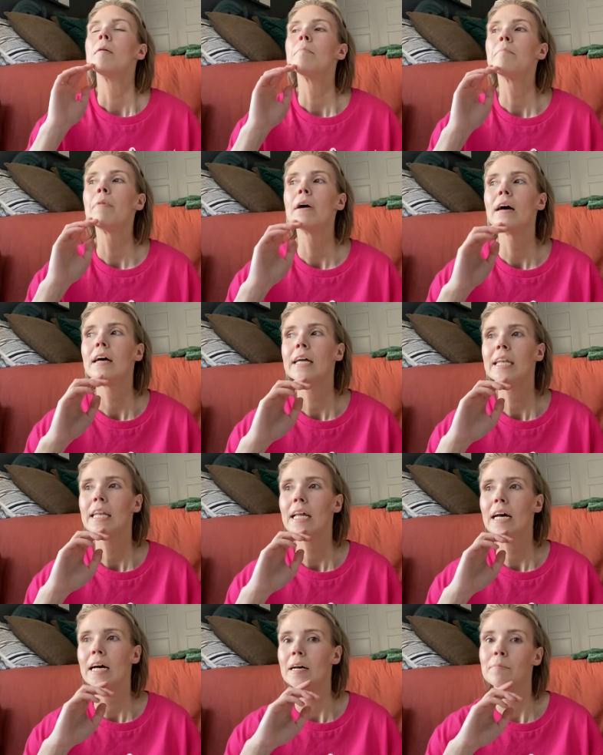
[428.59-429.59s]
But
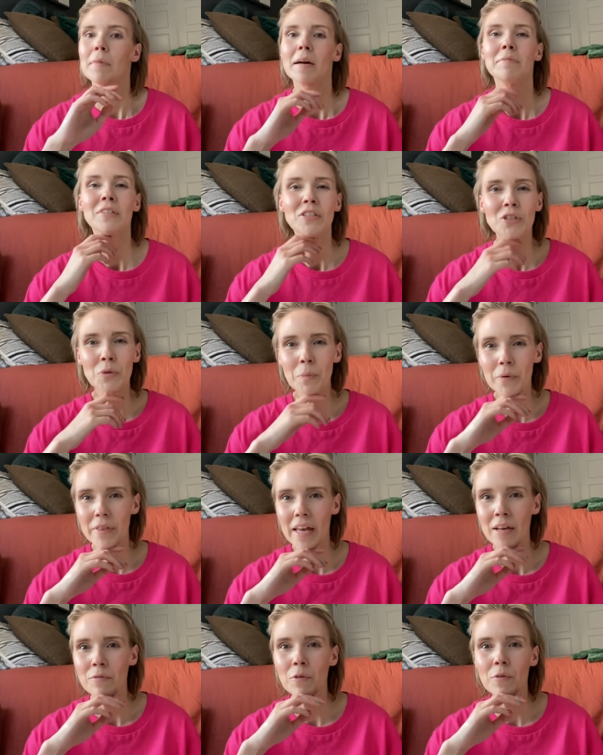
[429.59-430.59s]
I'm just super
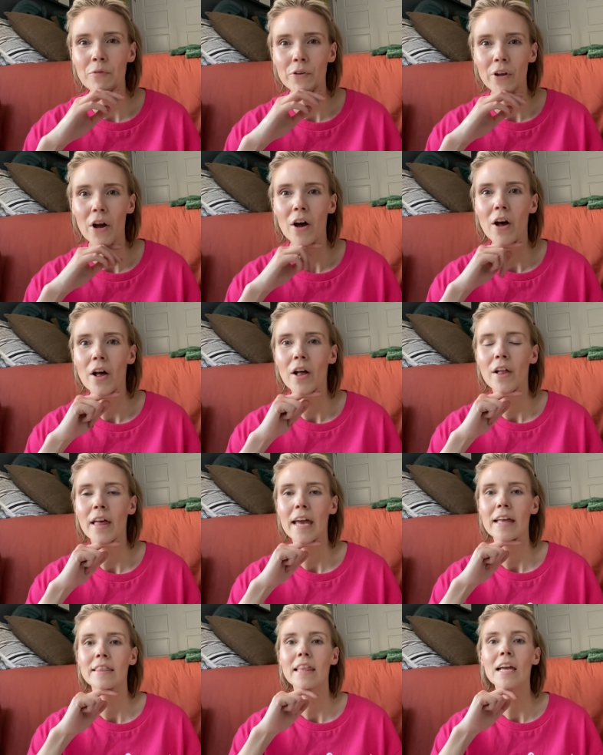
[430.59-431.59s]
thankful for y'all,
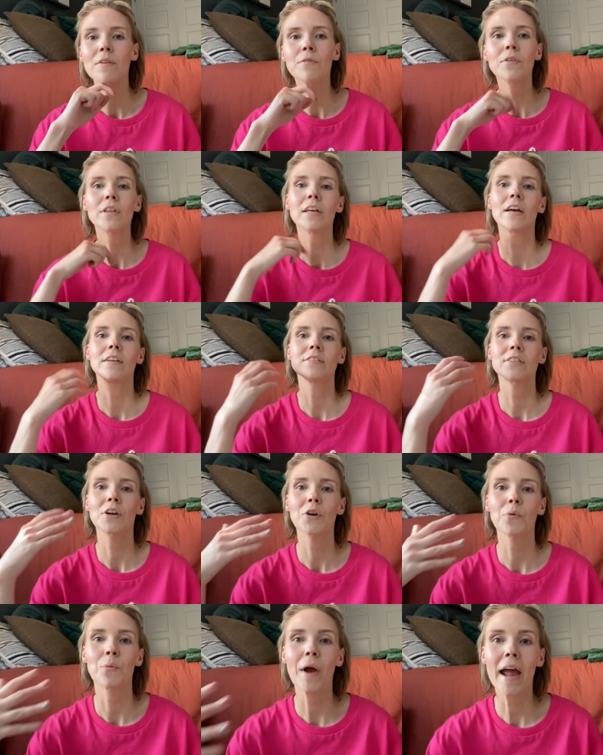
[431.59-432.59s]
and thankful that y'all stuck
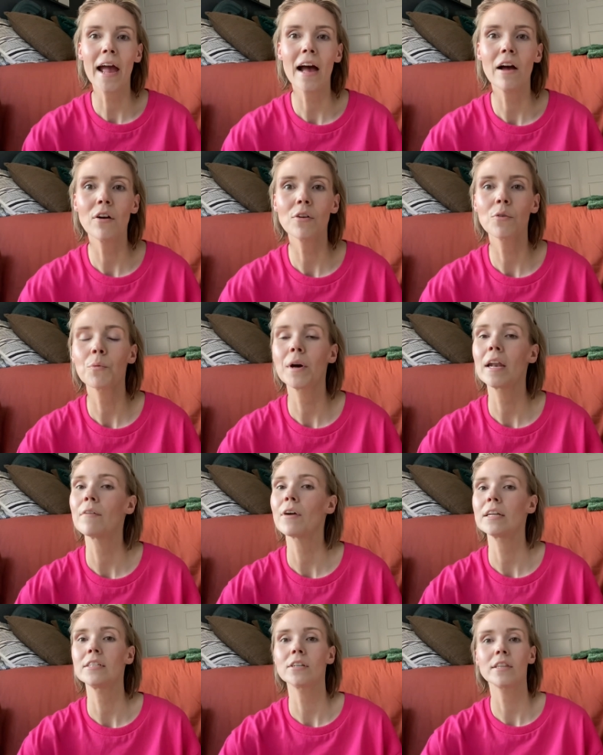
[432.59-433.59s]
around whenever
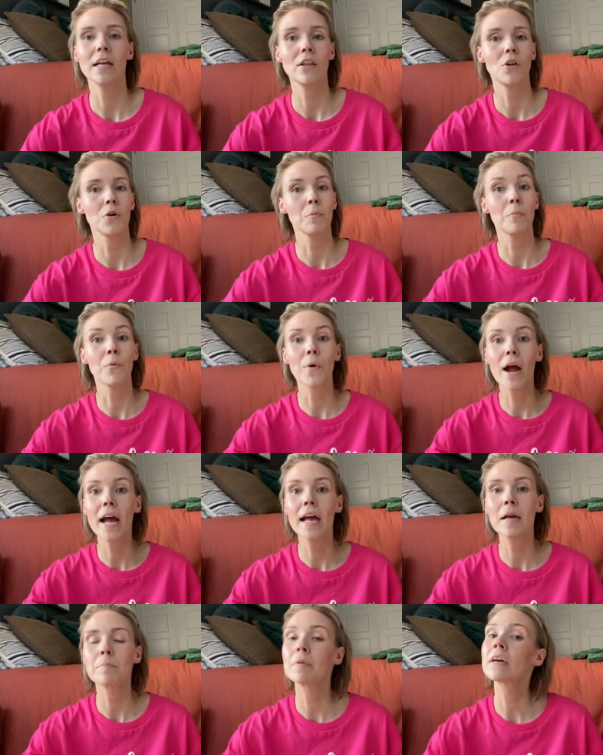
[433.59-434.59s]
I took that long
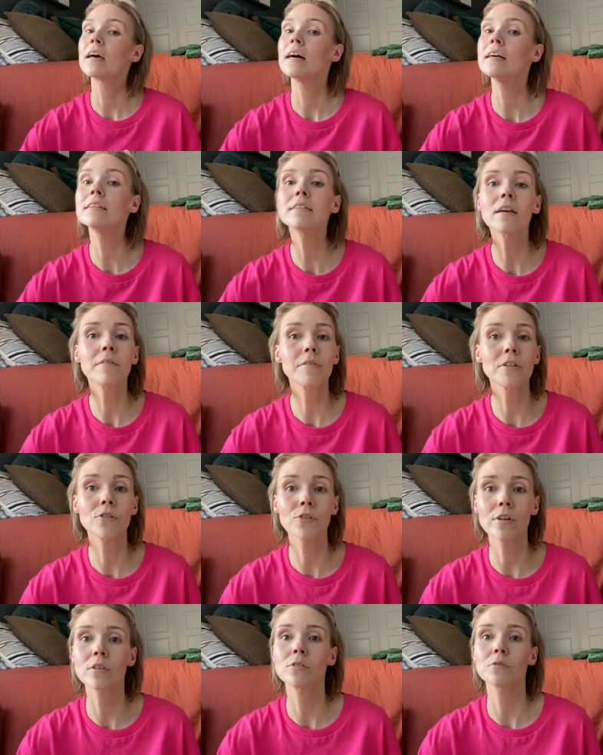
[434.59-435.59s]
break because of the
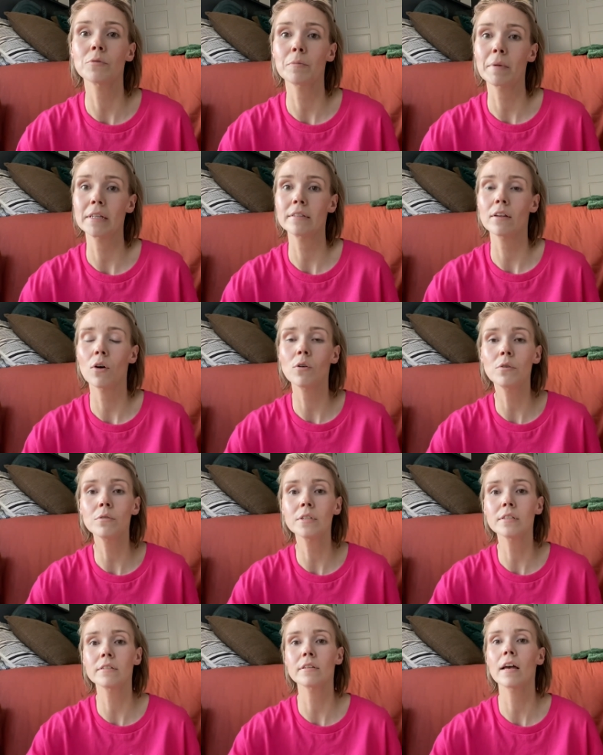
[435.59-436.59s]
struggles with my
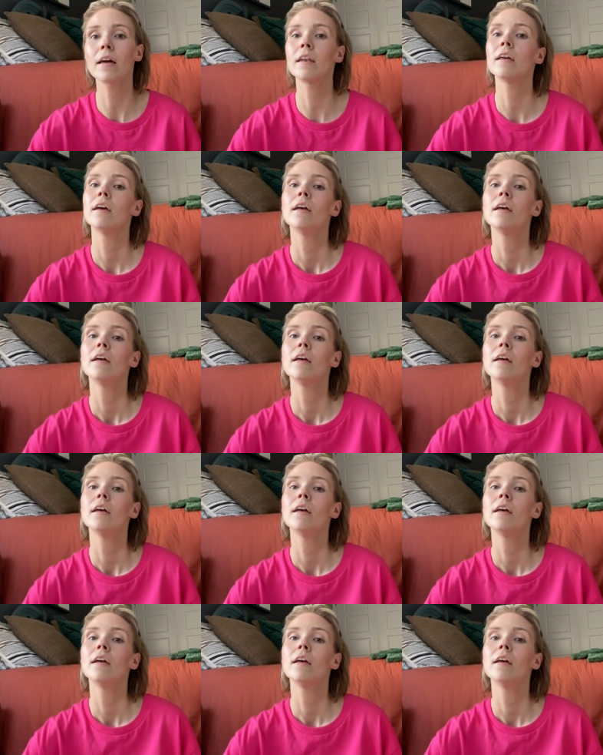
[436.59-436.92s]
oldest son,